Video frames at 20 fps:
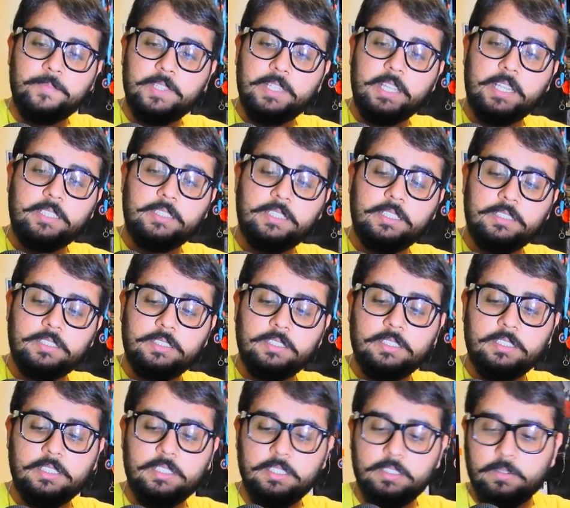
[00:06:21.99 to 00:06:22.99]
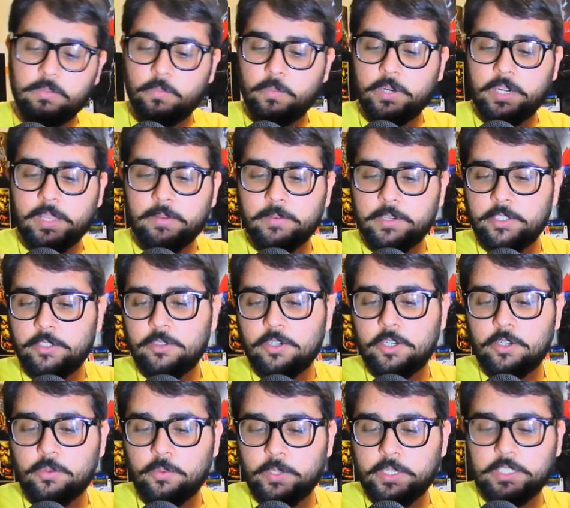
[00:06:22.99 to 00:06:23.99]
Like this, whatever you
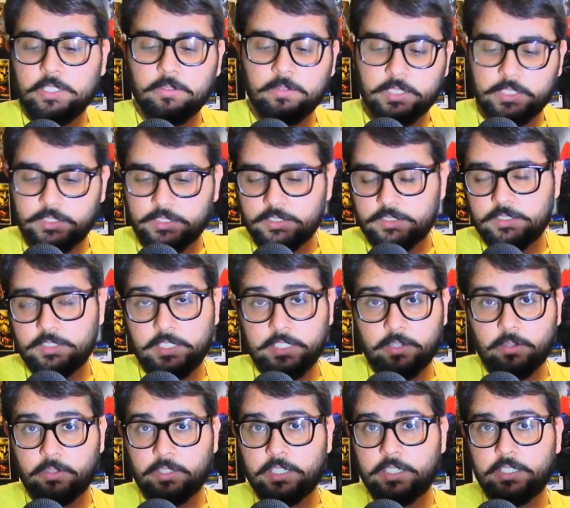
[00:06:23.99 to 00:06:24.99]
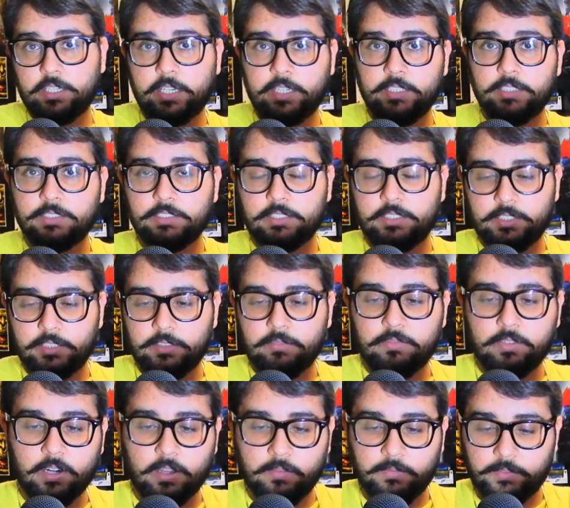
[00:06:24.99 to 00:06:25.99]
are doing, you can just see it on that tiny screen in
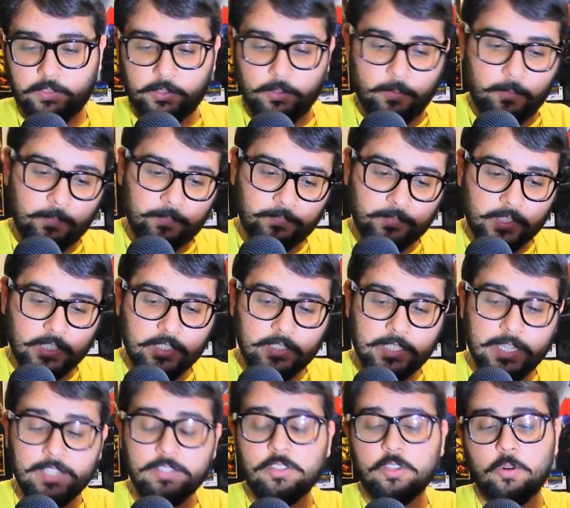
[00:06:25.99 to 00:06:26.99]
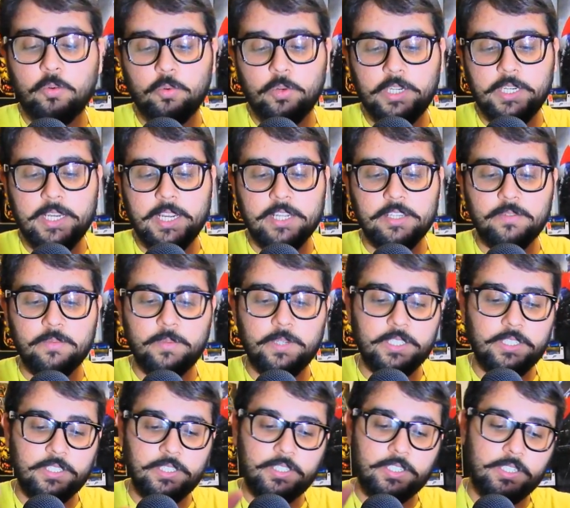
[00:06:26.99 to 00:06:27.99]
front of you. That's the only edge
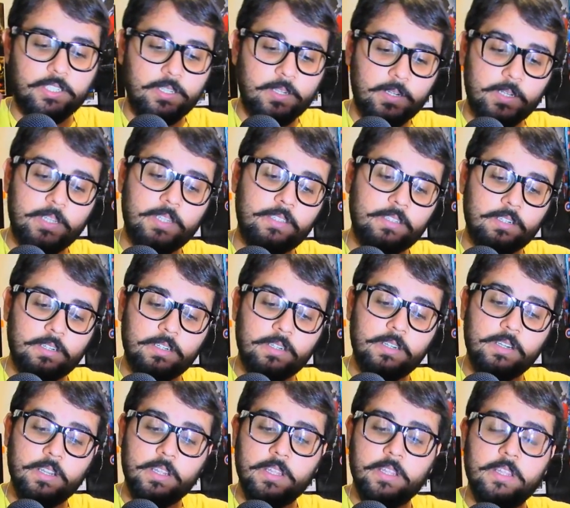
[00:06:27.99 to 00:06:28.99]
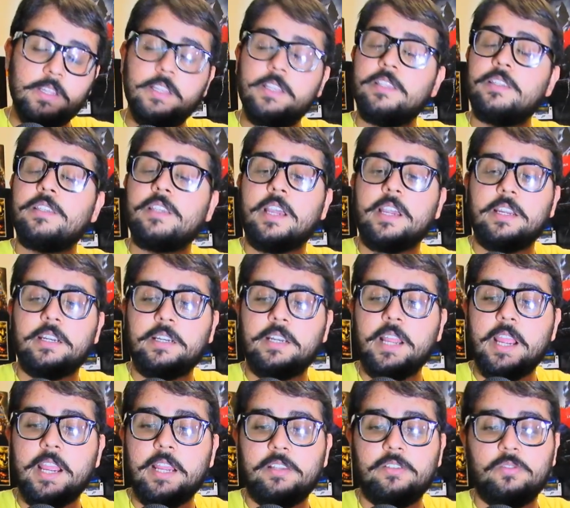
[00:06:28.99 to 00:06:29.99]
which Razer Siren
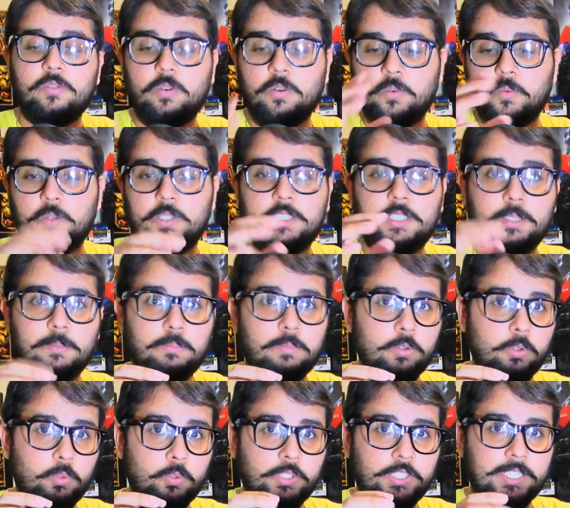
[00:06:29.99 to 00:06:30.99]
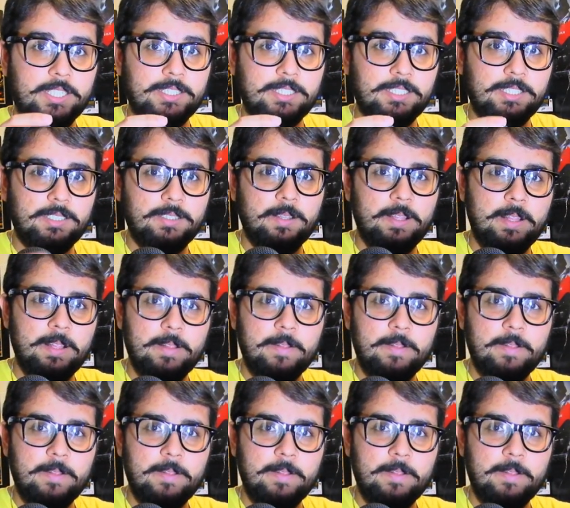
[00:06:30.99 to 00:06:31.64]
has over the Blue Yeti.